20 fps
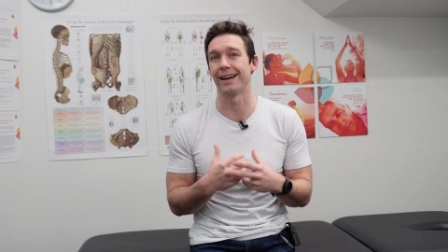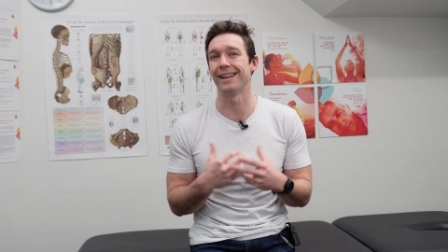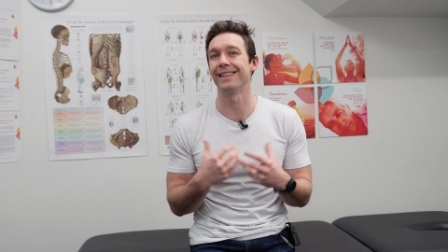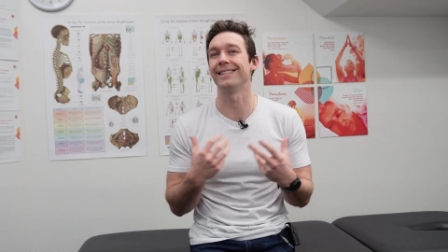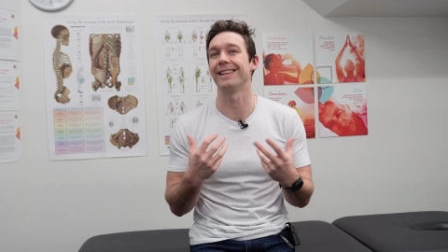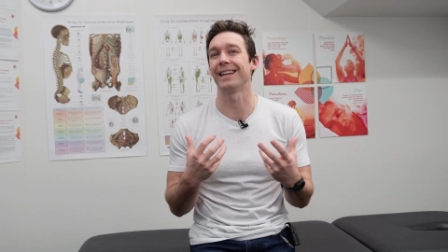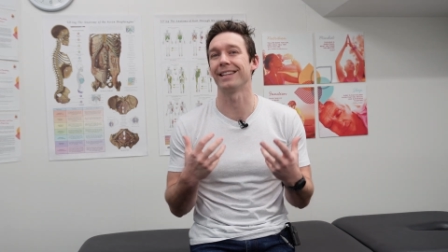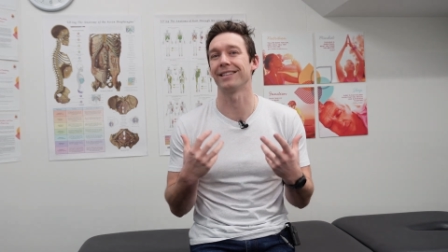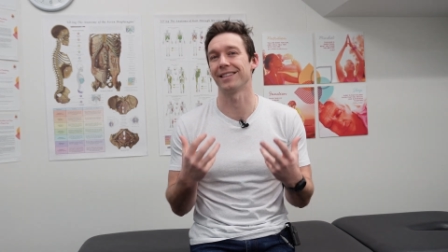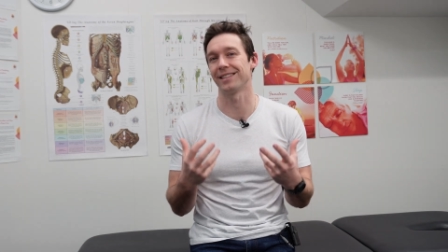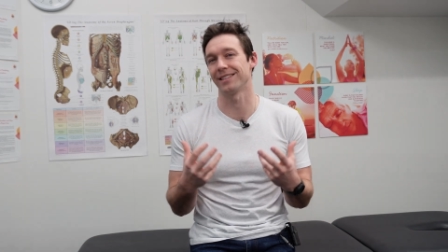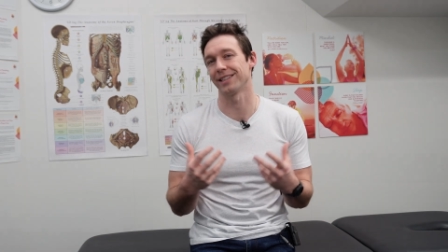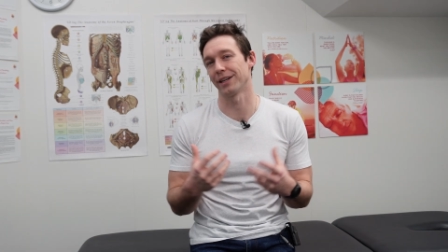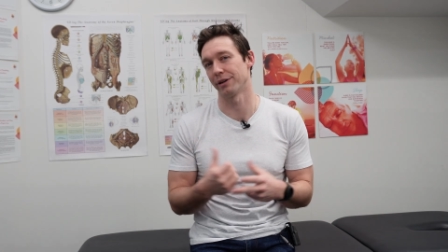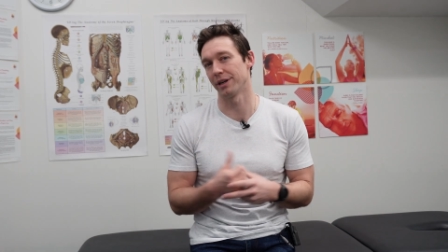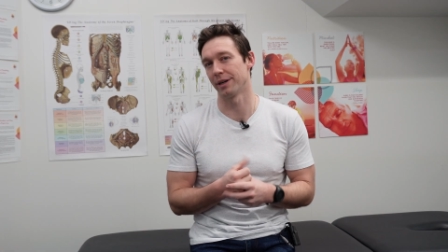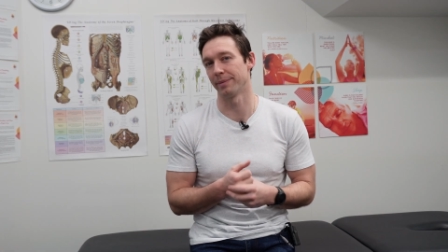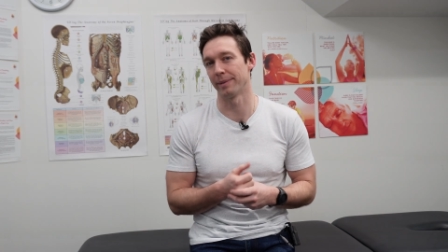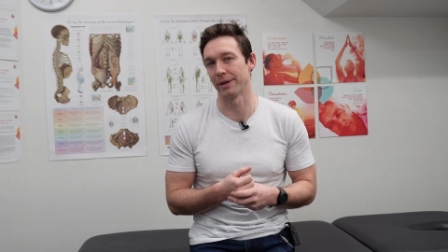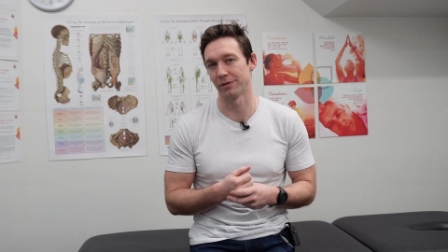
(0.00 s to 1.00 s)

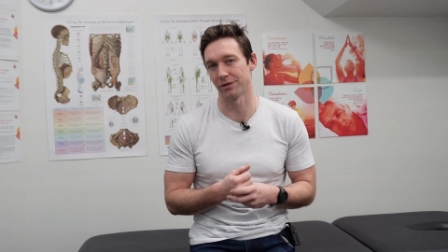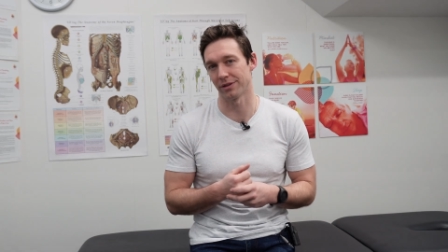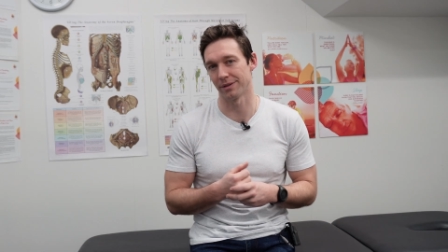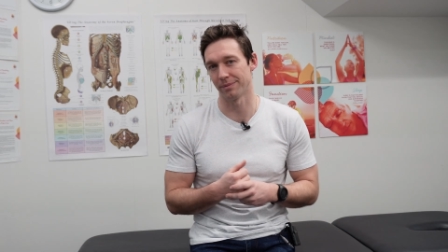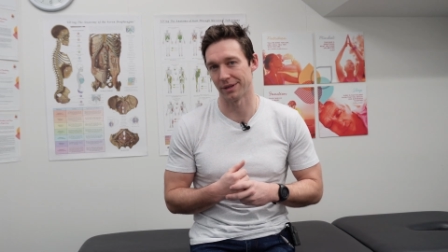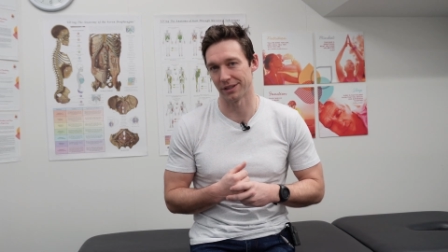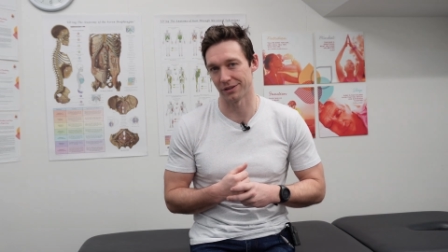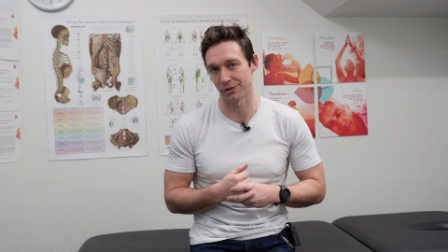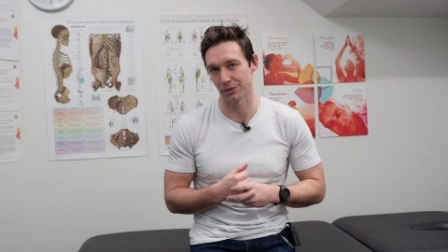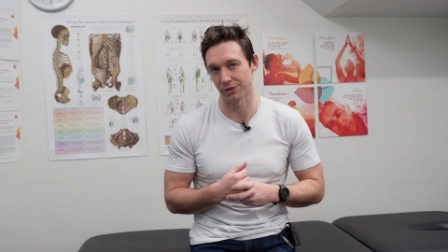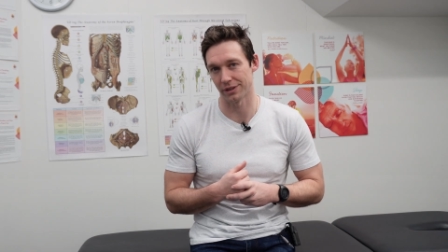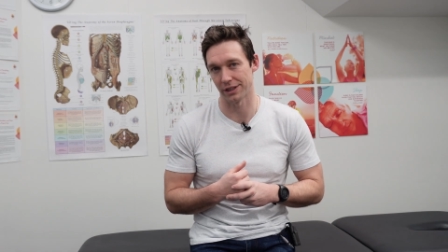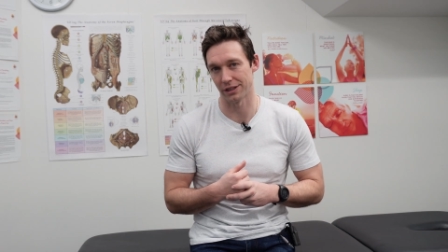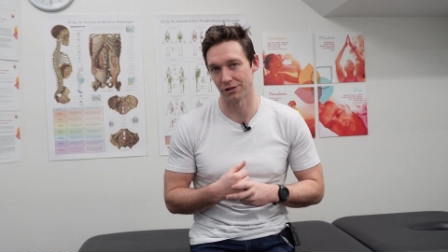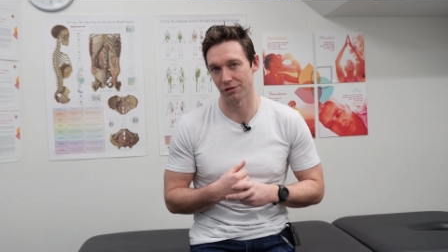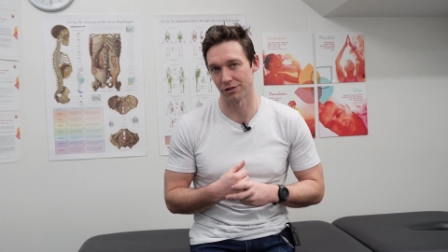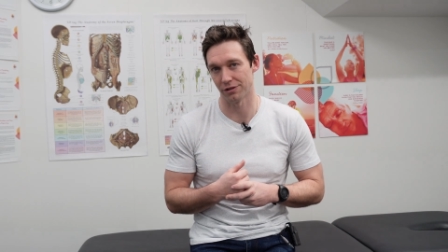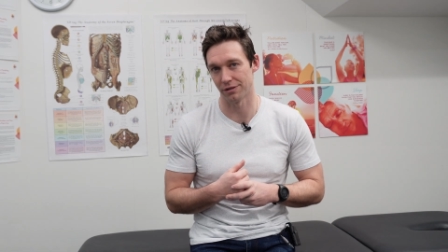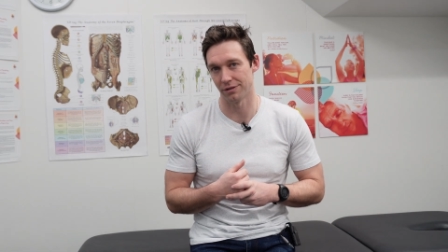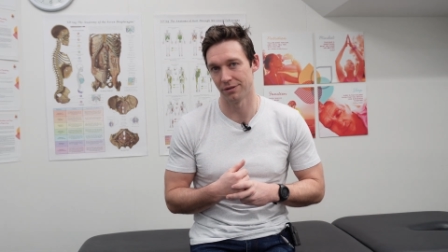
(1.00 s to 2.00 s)
unnecessary amounts of muscle
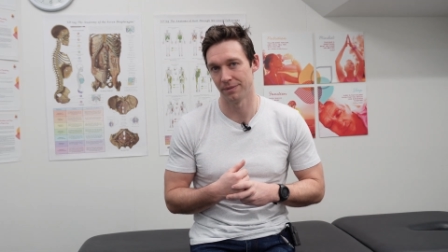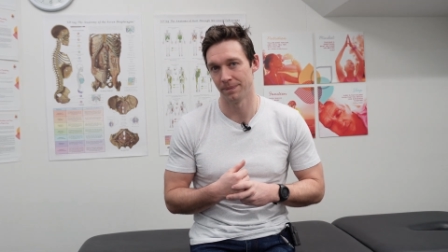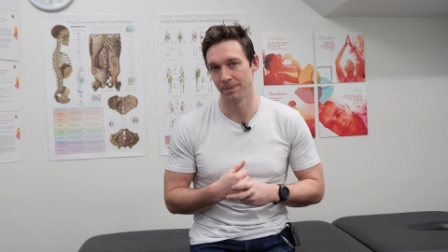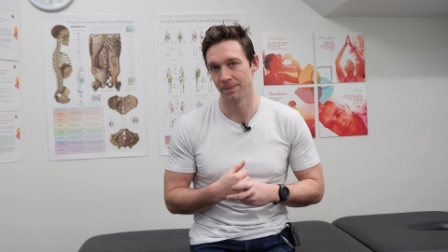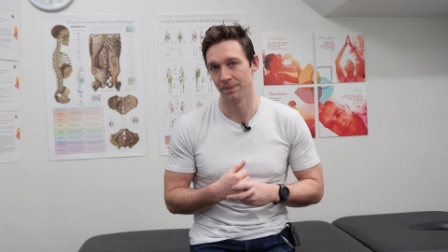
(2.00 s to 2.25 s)
tension.